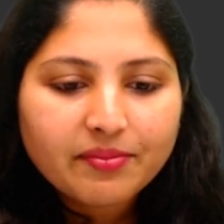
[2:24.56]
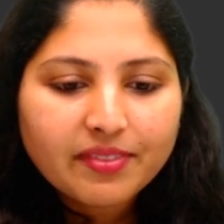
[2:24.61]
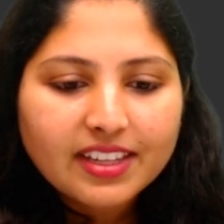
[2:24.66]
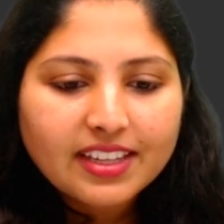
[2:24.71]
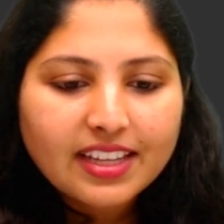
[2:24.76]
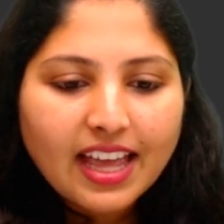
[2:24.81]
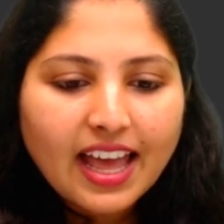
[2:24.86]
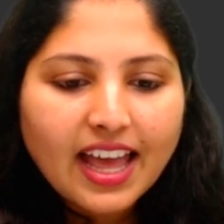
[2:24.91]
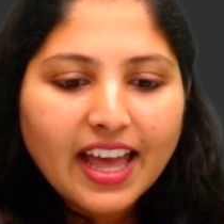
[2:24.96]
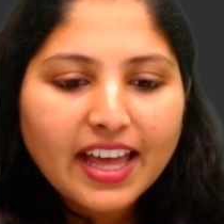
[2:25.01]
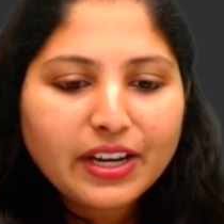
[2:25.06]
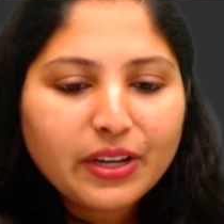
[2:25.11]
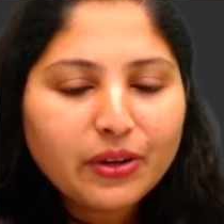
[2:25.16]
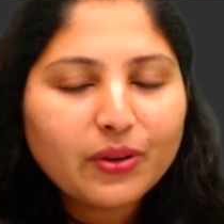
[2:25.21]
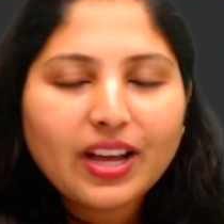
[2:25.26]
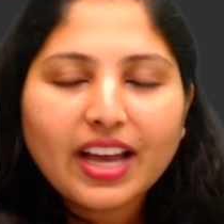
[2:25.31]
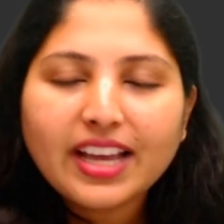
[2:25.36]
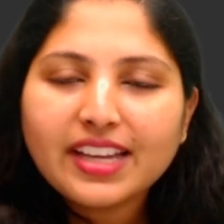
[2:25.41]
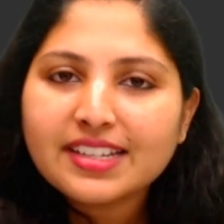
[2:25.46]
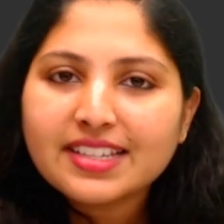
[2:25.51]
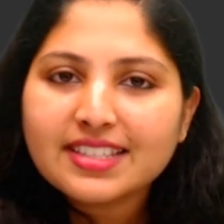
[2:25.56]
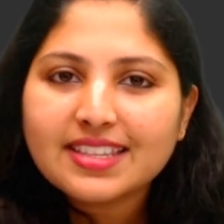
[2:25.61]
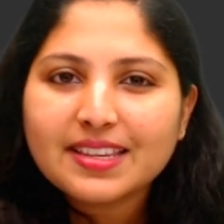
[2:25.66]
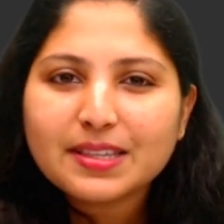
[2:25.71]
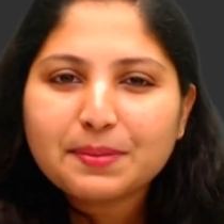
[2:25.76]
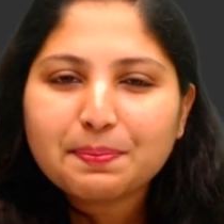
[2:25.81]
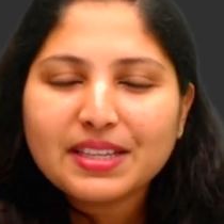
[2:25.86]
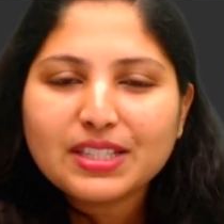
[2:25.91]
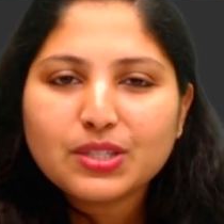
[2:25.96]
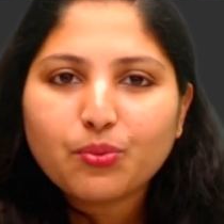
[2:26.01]
Karyokinesis
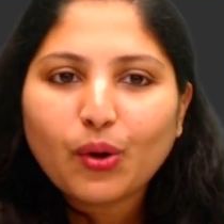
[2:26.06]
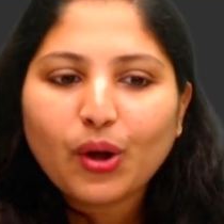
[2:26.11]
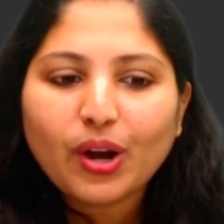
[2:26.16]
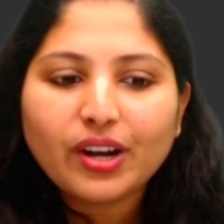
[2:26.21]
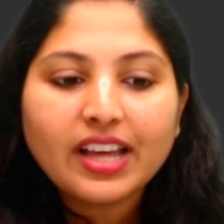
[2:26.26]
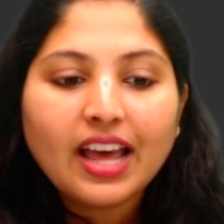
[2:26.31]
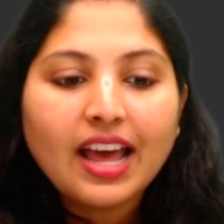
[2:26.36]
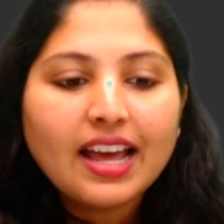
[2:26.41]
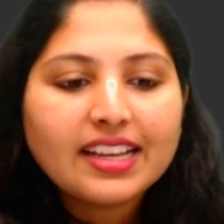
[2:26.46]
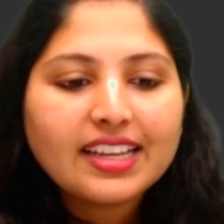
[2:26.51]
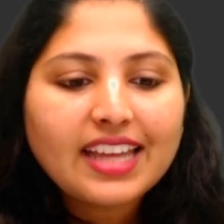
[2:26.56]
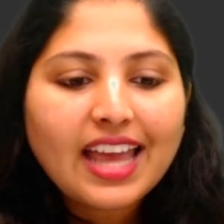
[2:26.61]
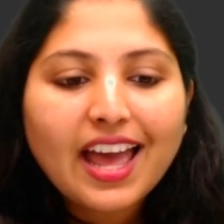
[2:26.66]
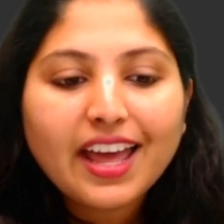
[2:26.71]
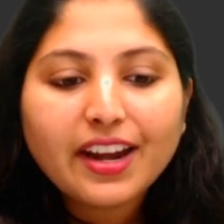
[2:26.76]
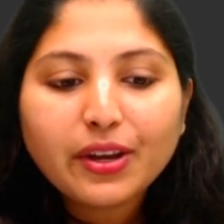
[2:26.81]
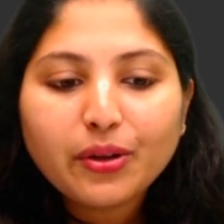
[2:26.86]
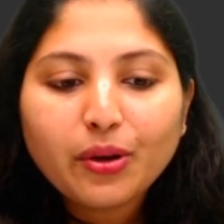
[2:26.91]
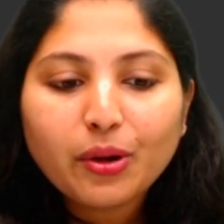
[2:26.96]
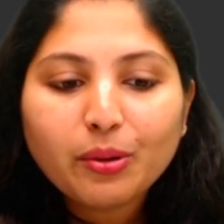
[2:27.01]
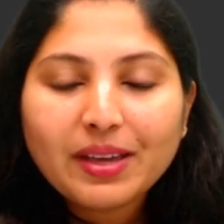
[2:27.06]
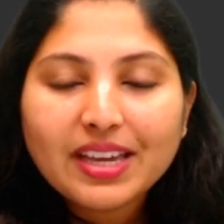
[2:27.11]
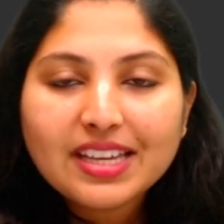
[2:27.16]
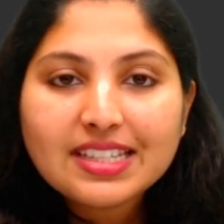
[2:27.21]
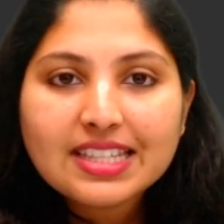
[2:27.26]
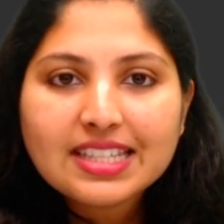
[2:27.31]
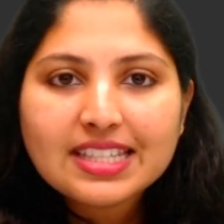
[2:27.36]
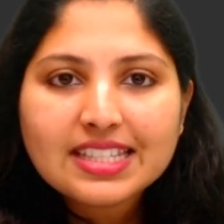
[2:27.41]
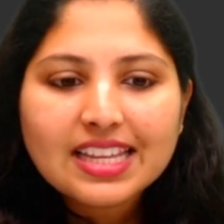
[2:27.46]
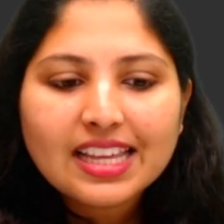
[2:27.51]
means what? Karyo
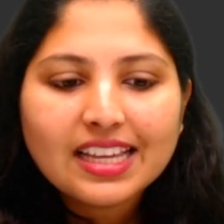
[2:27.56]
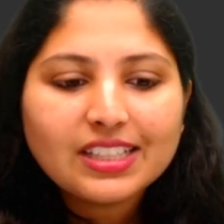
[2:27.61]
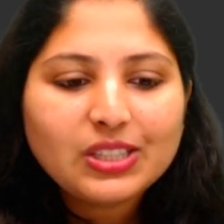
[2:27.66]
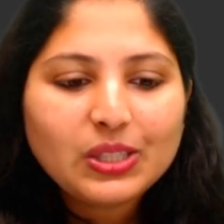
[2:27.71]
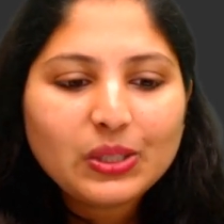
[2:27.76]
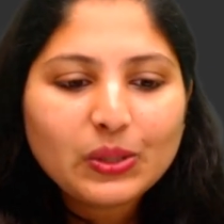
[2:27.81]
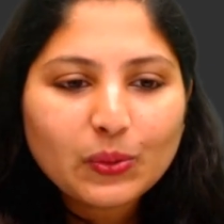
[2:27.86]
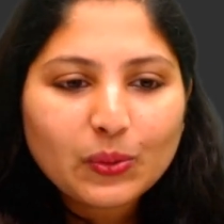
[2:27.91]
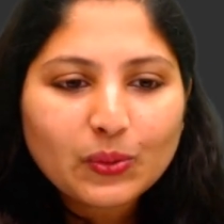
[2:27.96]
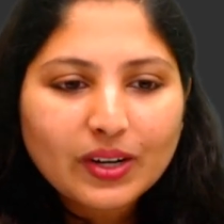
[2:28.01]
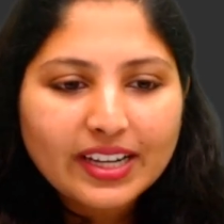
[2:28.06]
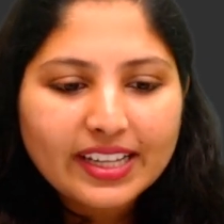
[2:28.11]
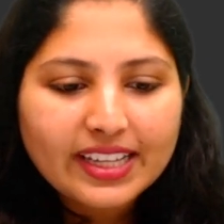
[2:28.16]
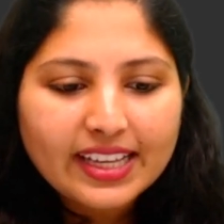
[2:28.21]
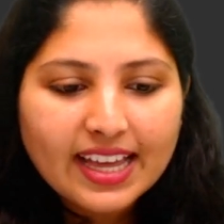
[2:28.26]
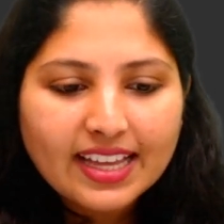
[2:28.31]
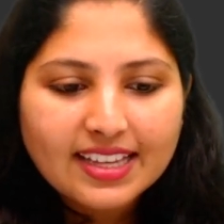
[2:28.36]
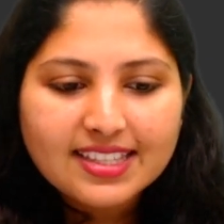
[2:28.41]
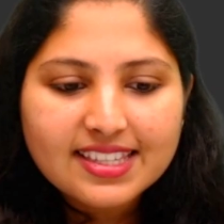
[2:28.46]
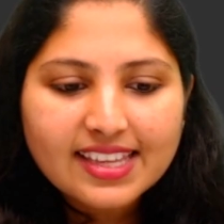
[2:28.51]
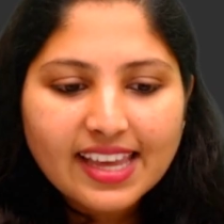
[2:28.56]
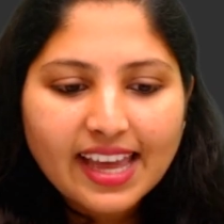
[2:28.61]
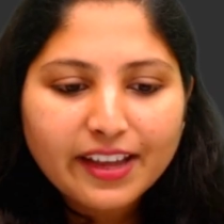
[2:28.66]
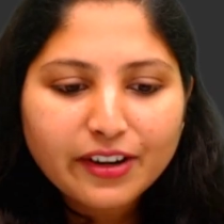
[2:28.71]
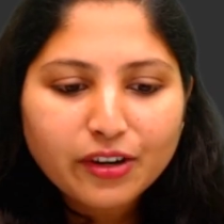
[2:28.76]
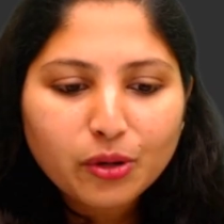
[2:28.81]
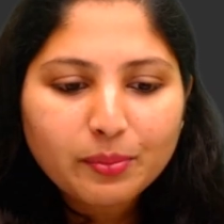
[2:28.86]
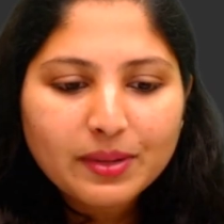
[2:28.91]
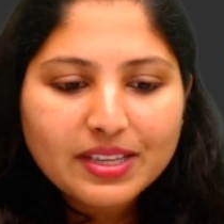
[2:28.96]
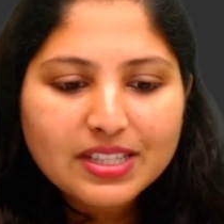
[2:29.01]
means nucleus.
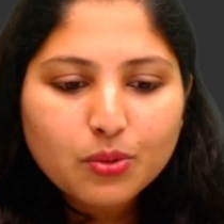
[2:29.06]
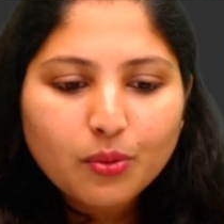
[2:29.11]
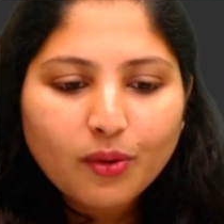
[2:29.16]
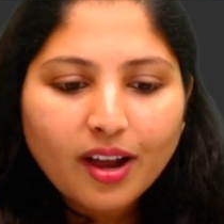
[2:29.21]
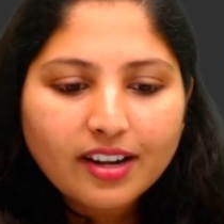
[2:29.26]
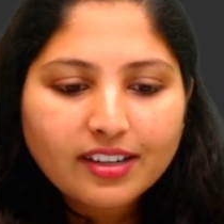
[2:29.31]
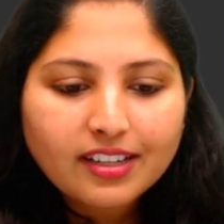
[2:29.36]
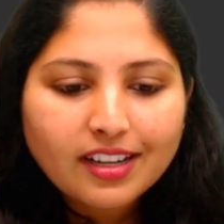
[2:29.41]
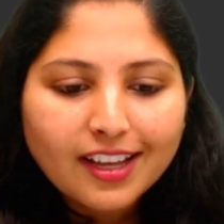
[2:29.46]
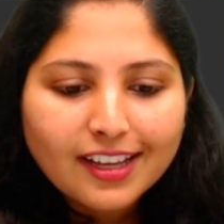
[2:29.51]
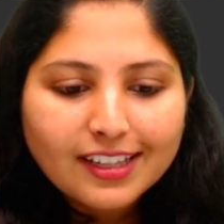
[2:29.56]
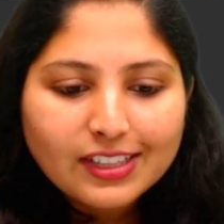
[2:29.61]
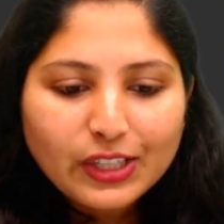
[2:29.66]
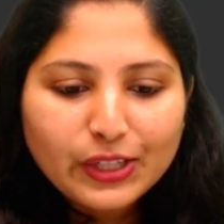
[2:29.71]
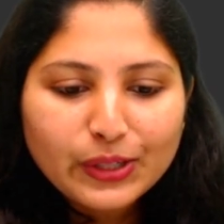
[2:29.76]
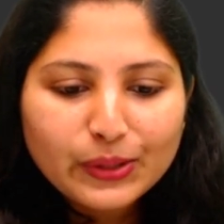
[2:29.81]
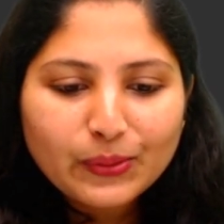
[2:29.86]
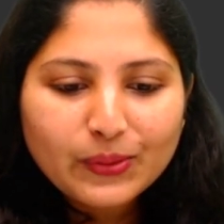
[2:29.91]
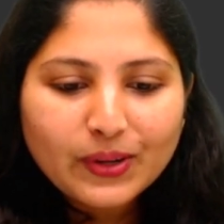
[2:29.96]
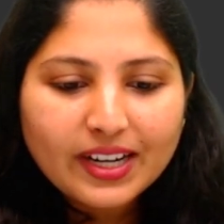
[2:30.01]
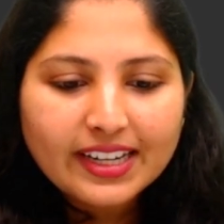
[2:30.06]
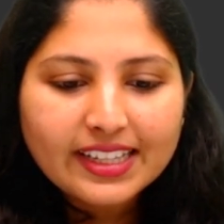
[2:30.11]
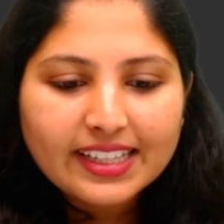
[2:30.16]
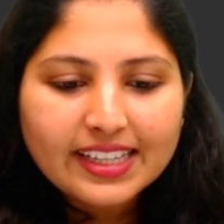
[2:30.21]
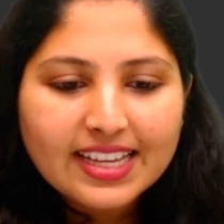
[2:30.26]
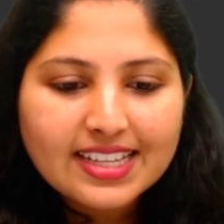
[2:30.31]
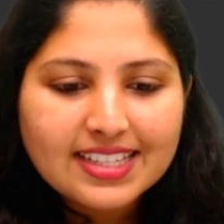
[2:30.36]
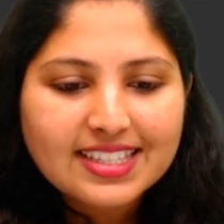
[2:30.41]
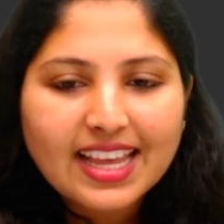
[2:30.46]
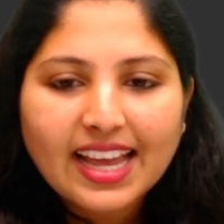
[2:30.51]
Karyo means what?
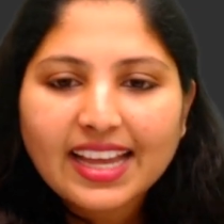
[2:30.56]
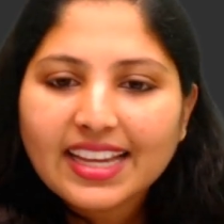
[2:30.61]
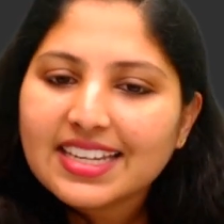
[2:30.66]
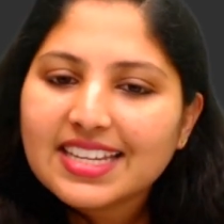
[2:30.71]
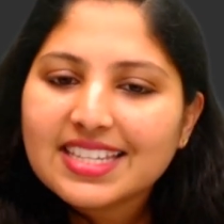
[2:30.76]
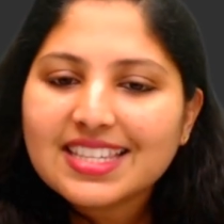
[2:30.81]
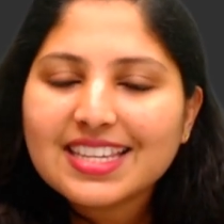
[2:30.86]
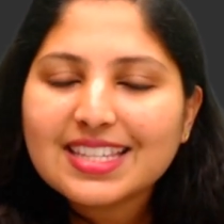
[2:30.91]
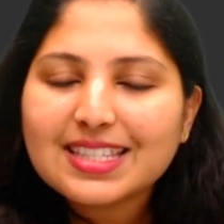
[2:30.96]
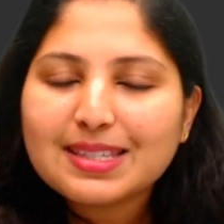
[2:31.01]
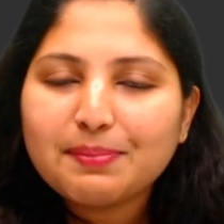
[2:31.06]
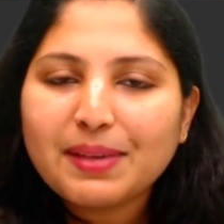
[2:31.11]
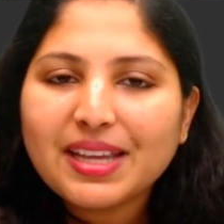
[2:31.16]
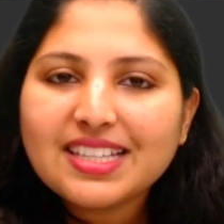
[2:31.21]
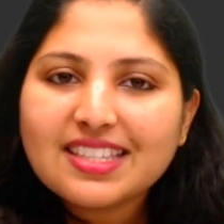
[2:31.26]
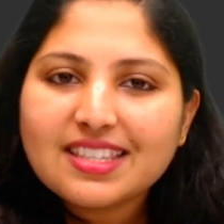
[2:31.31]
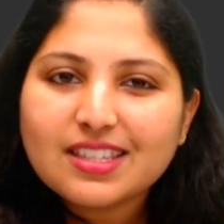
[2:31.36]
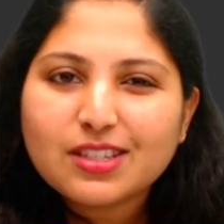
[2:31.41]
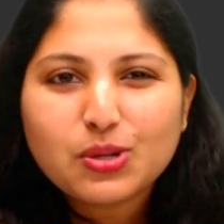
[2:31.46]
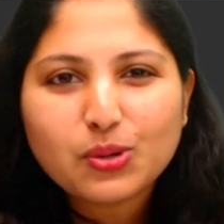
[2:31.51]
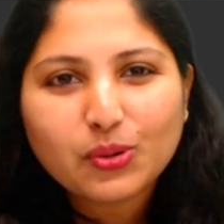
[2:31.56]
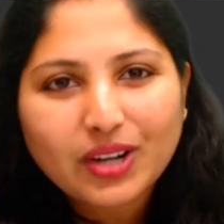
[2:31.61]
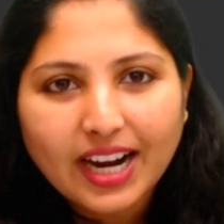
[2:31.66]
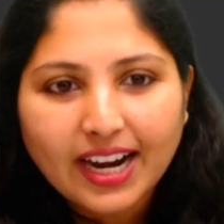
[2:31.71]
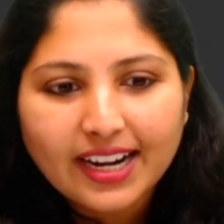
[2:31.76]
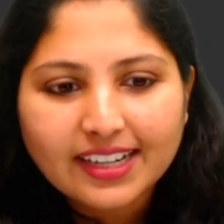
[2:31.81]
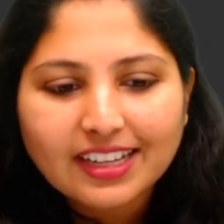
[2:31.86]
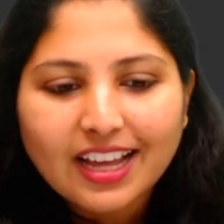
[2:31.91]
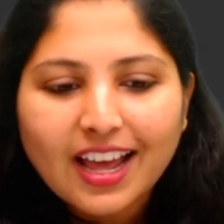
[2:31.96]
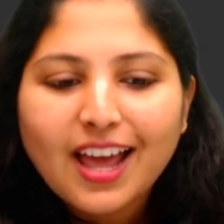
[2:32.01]
Nucleus. Kinesis means to
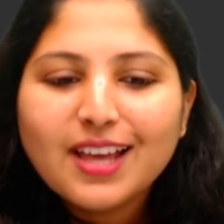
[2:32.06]
cut.